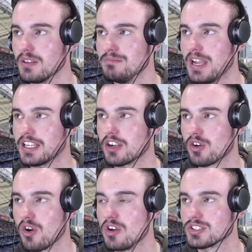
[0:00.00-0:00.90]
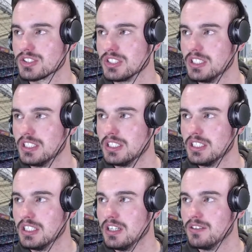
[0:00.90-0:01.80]
Back across.
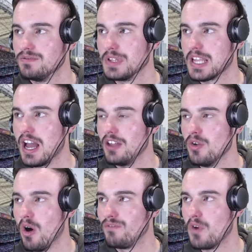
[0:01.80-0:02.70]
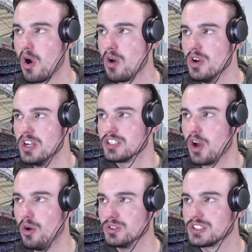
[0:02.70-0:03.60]
Finyanofo
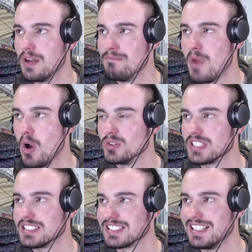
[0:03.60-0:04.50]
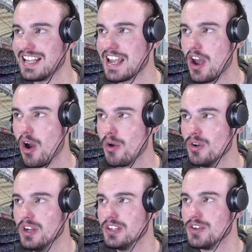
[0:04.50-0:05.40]
goes to Moses
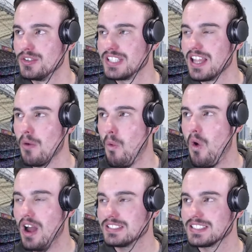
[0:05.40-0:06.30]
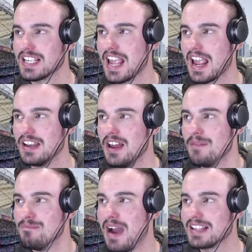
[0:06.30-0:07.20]
Leo. New Zealand once again
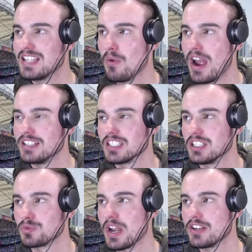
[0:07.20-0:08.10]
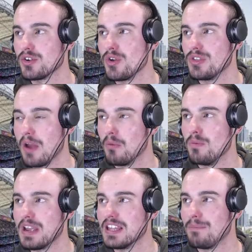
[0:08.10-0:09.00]
make their way into the 22. That will
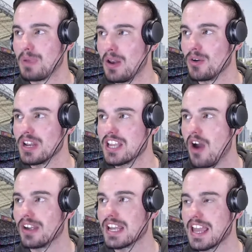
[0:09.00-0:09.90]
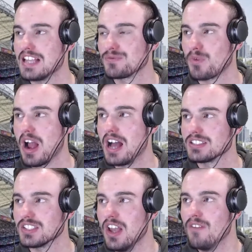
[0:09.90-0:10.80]
be the penalty going against
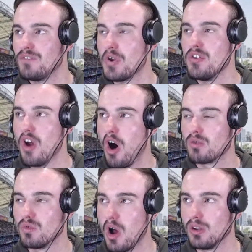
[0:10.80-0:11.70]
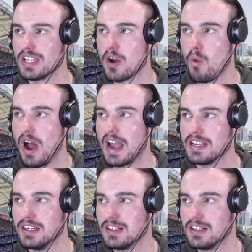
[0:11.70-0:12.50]
France for not rolling away.